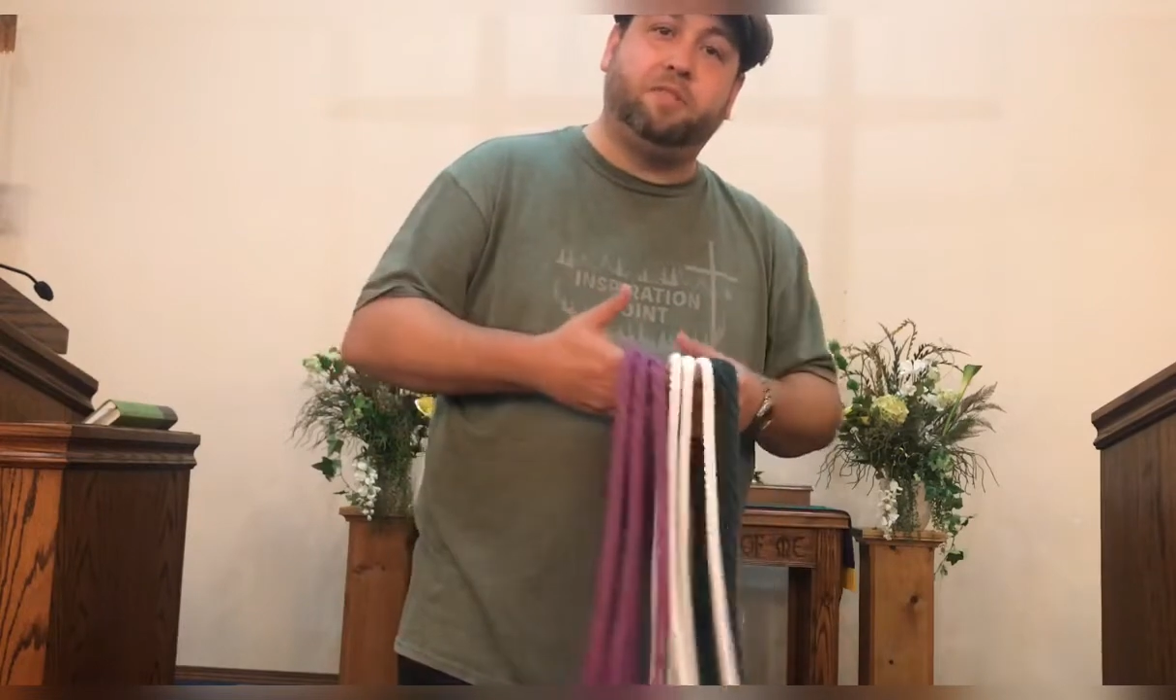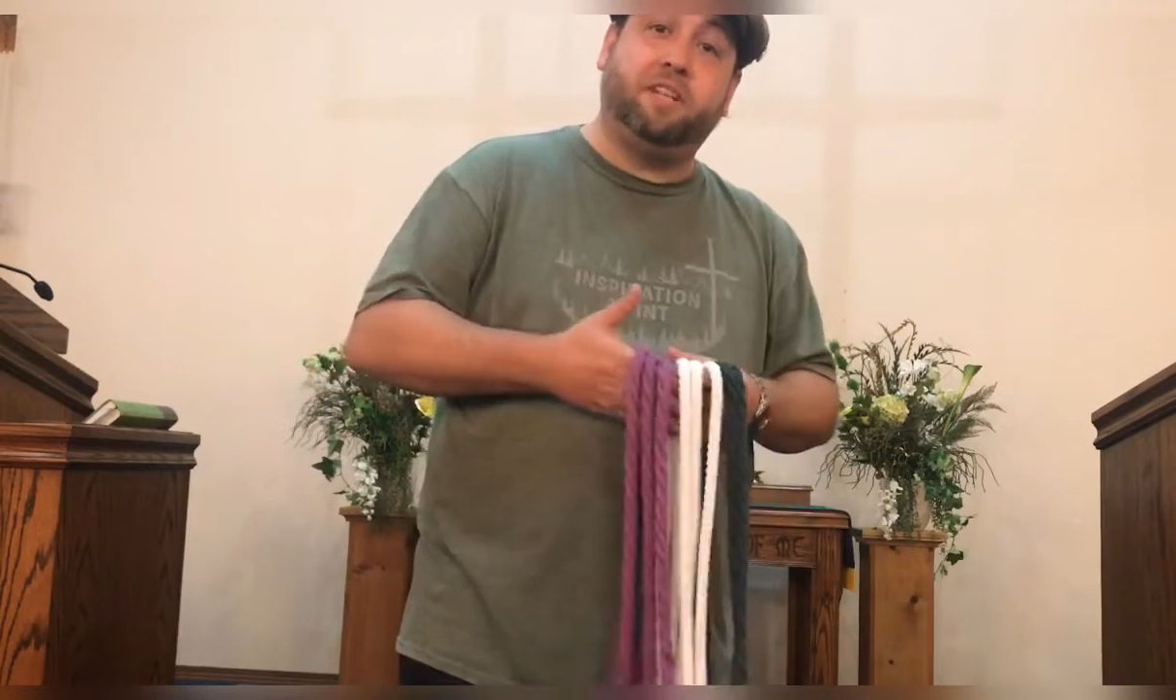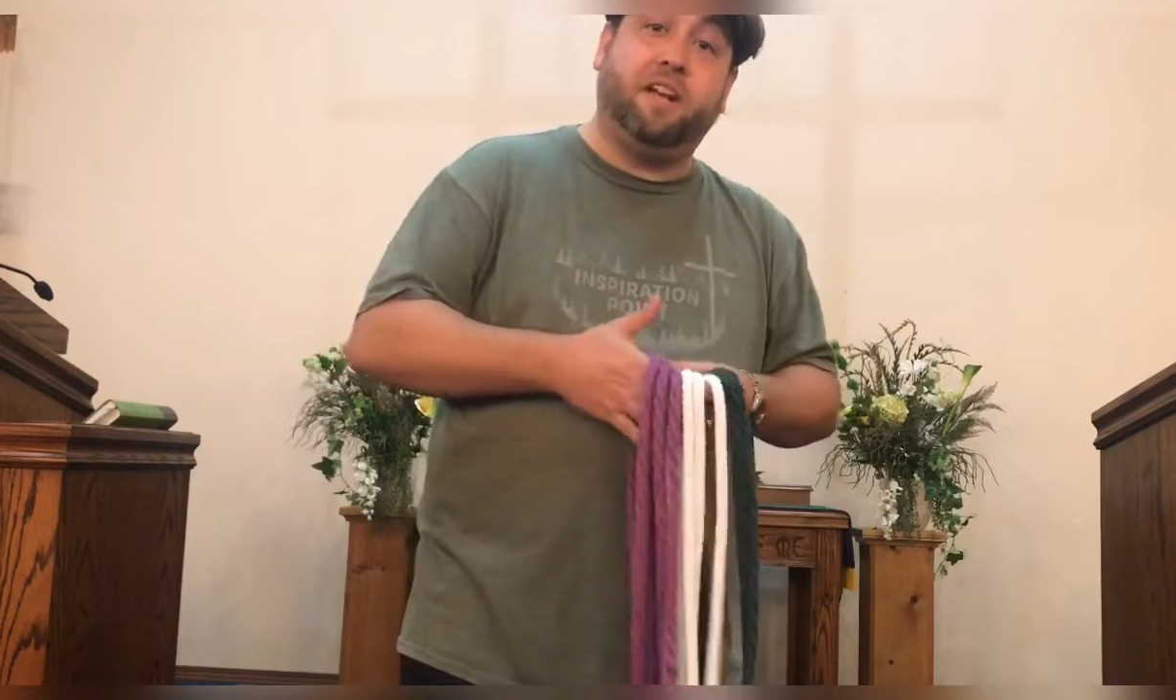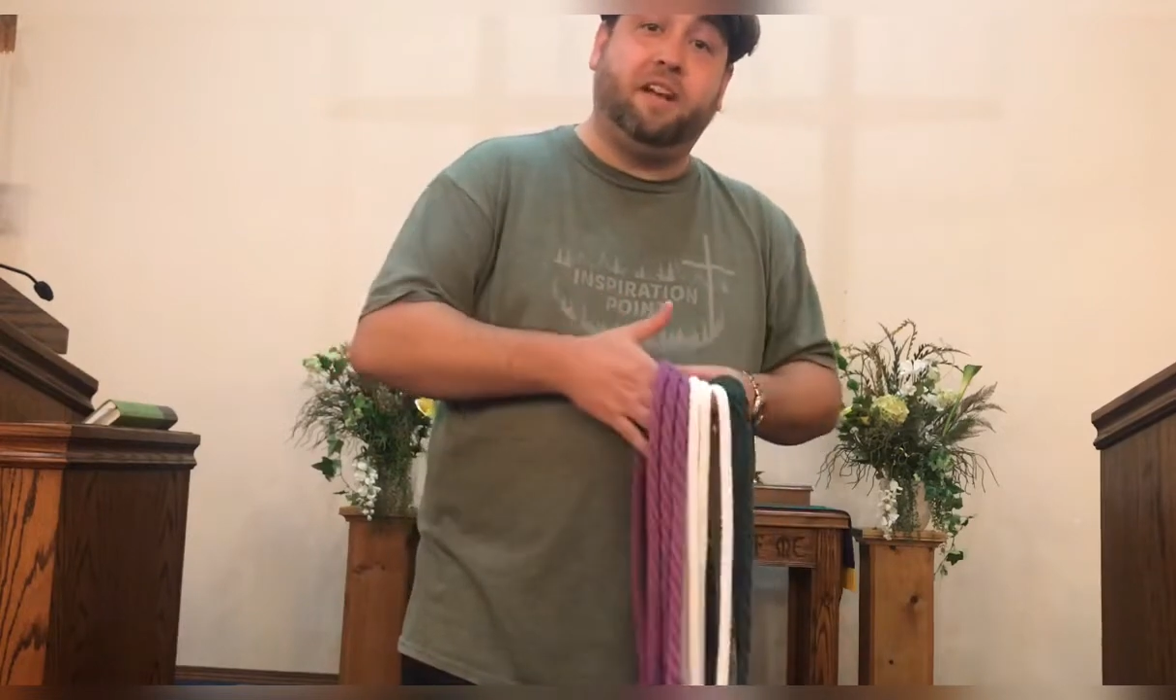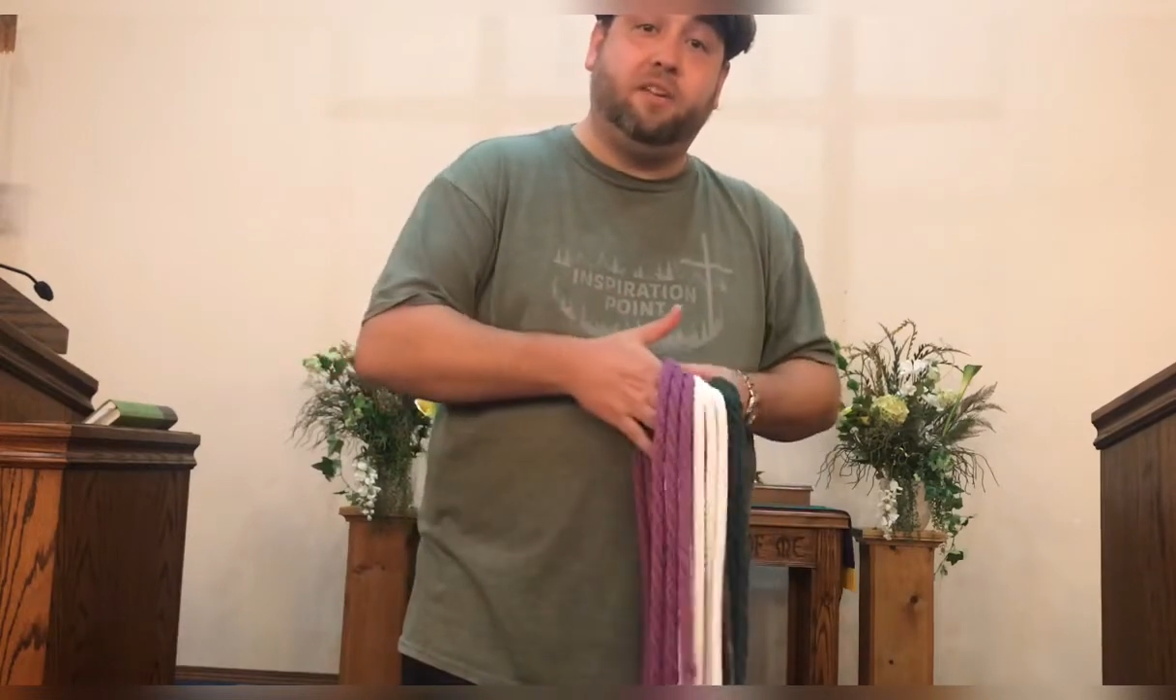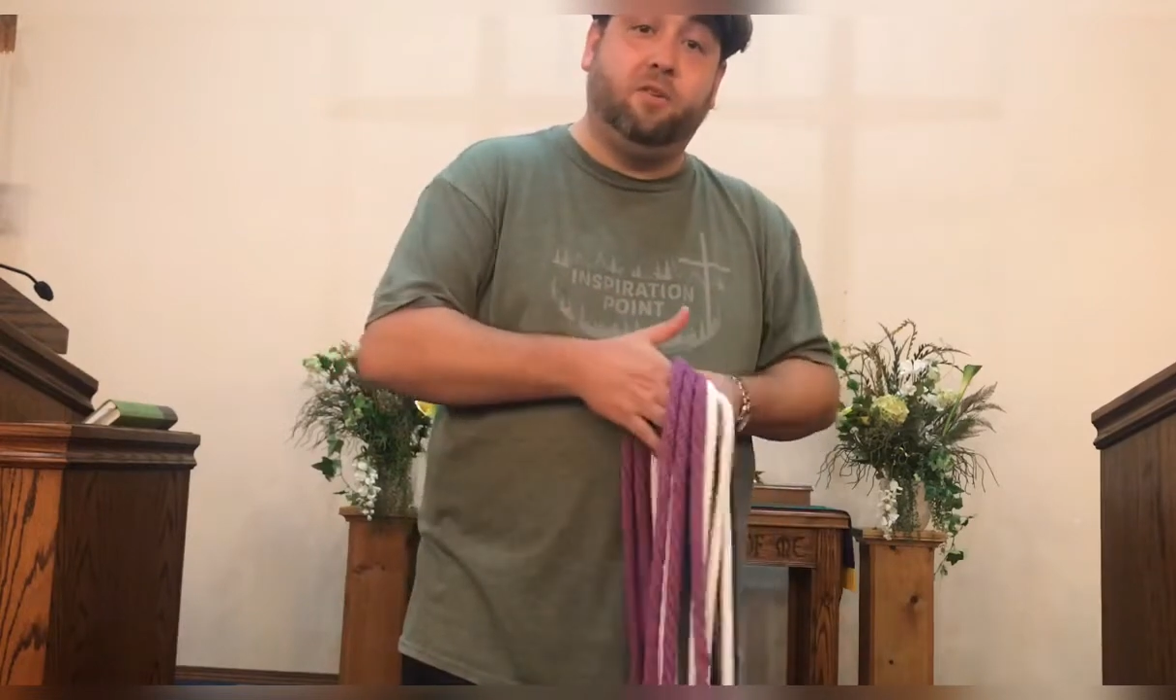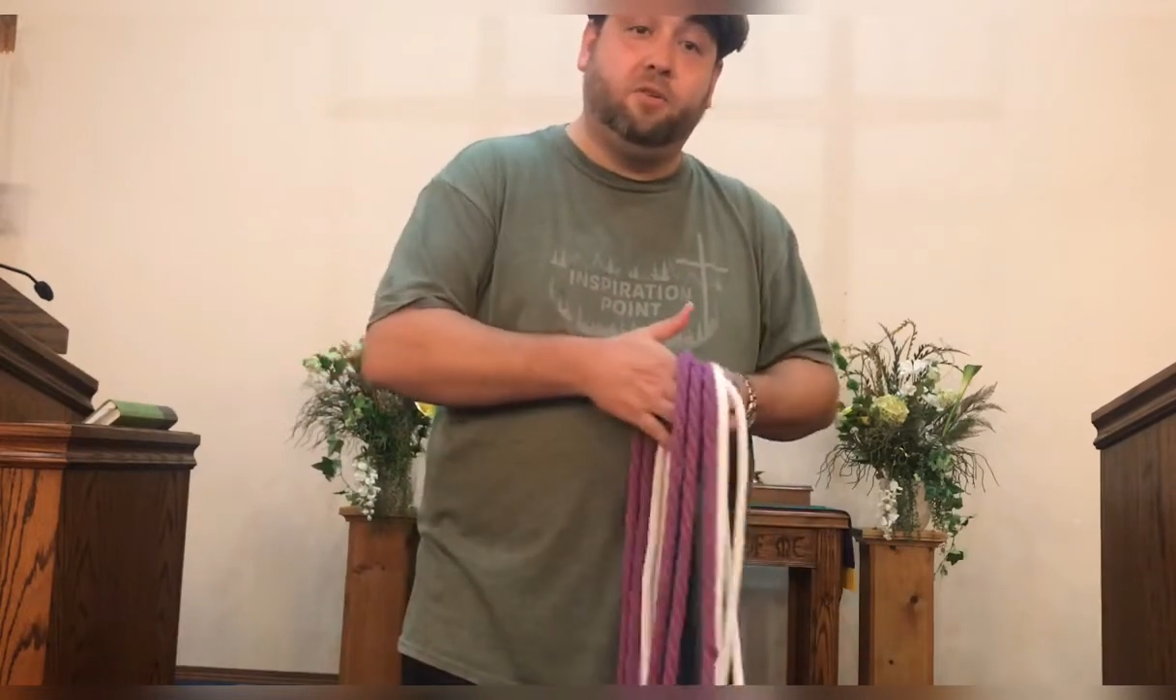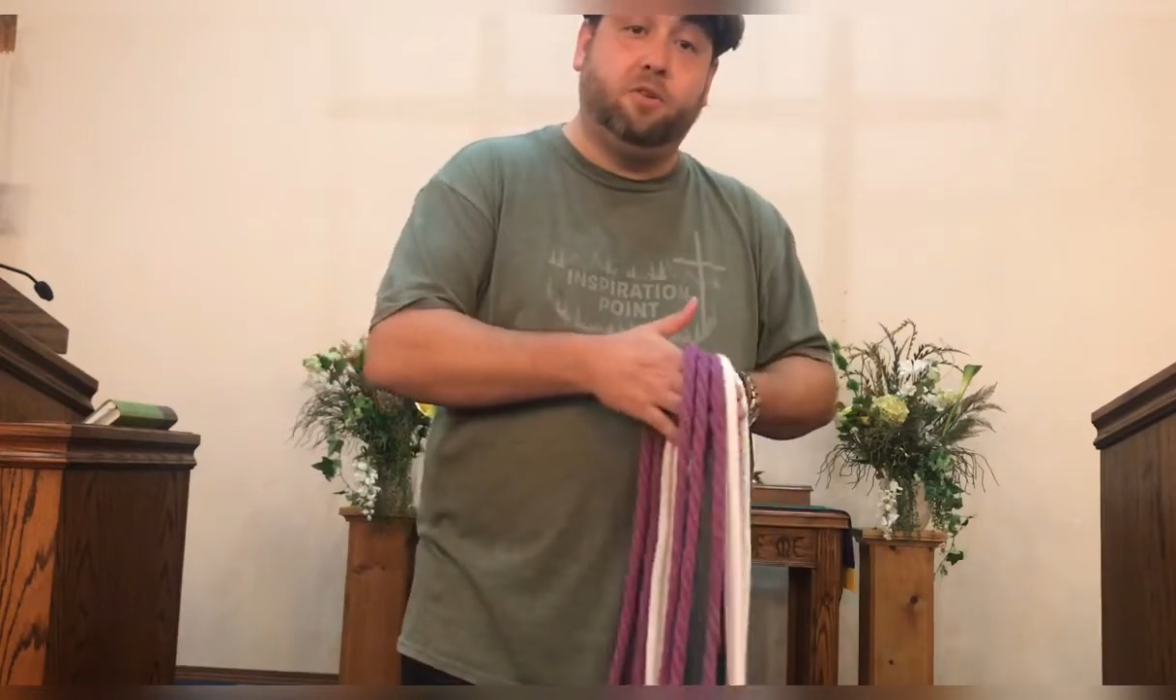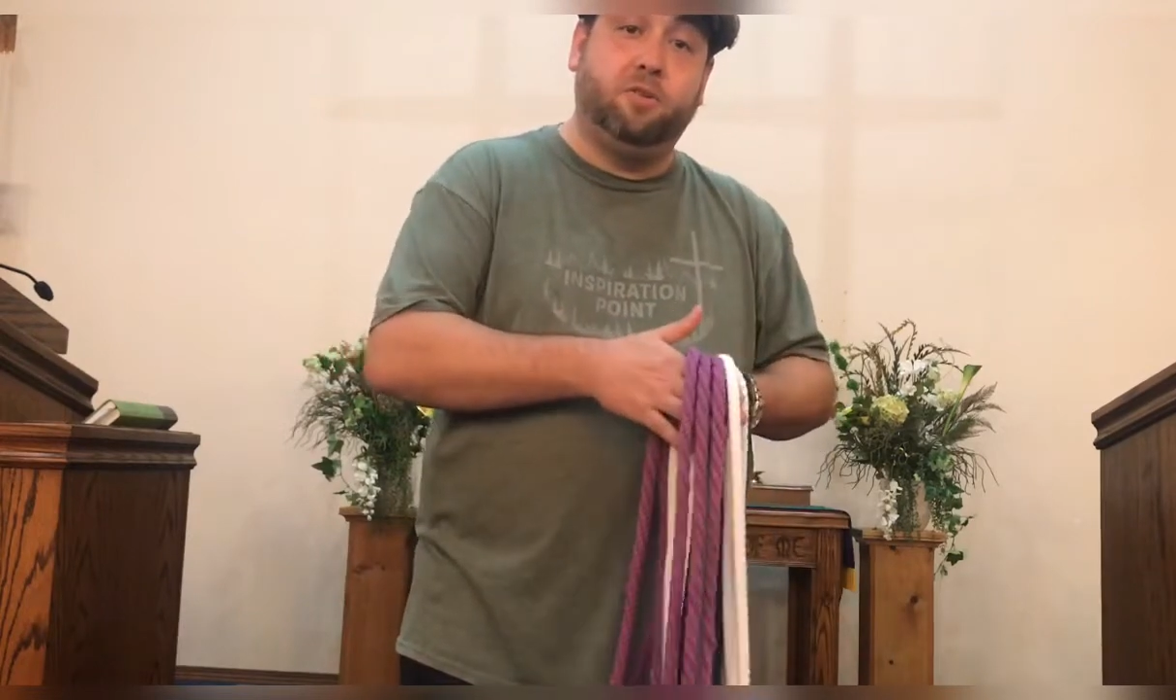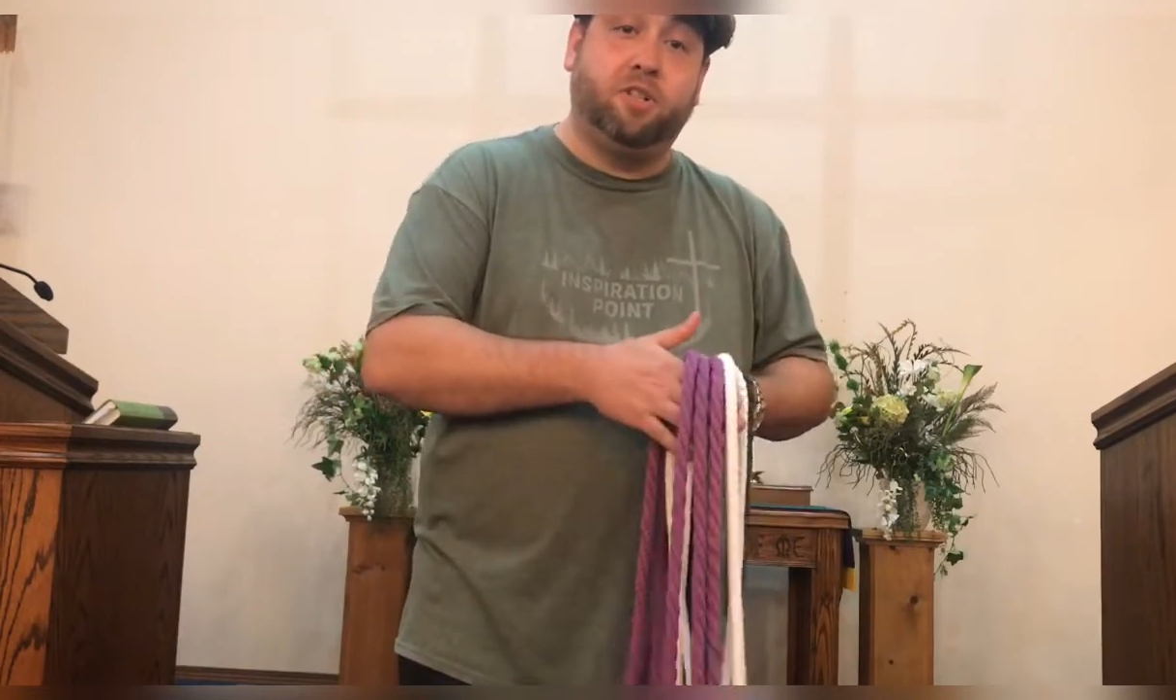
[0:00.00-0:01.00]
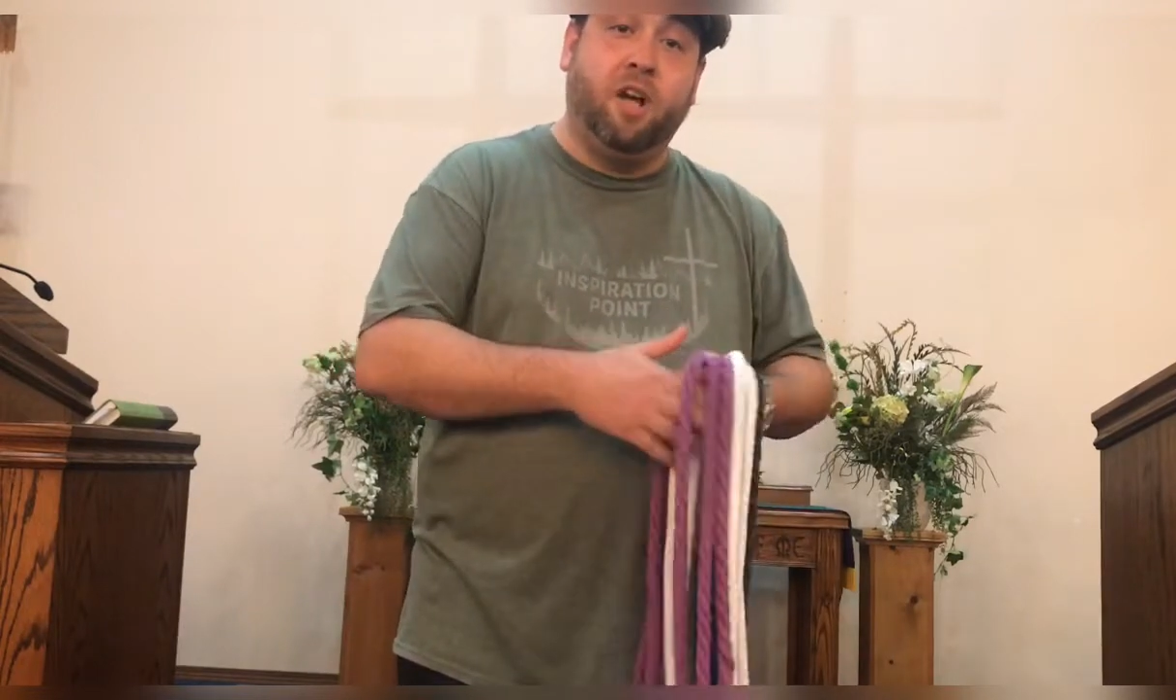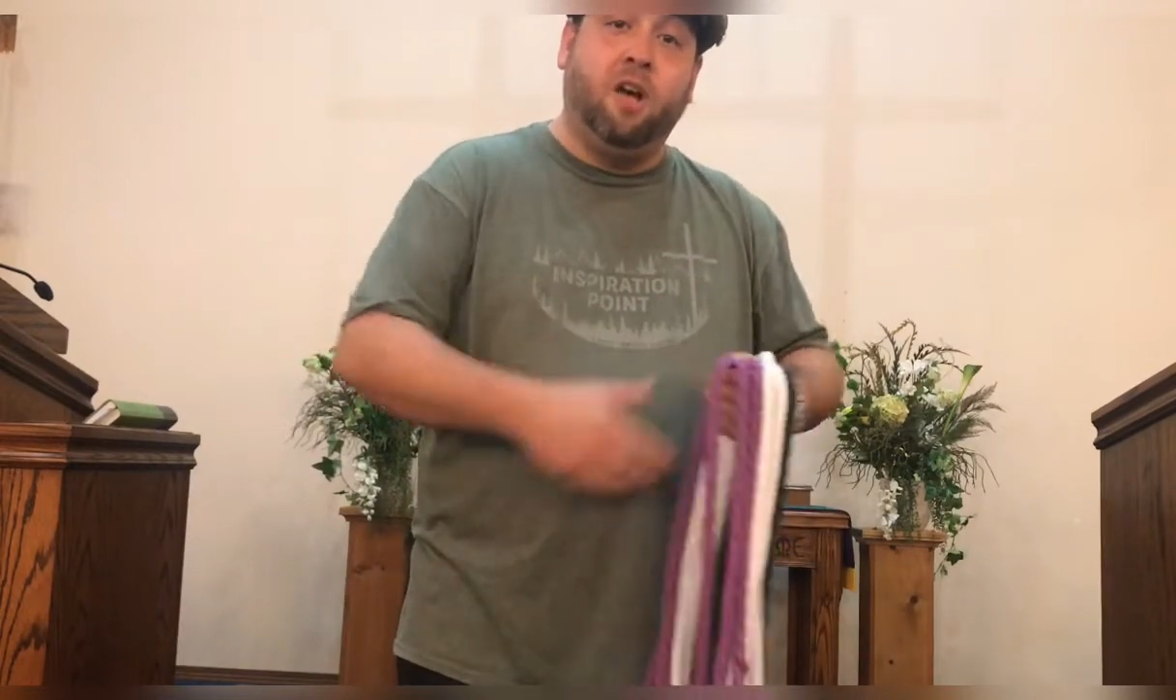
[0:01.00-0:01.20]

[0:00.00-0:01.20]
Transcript: that I use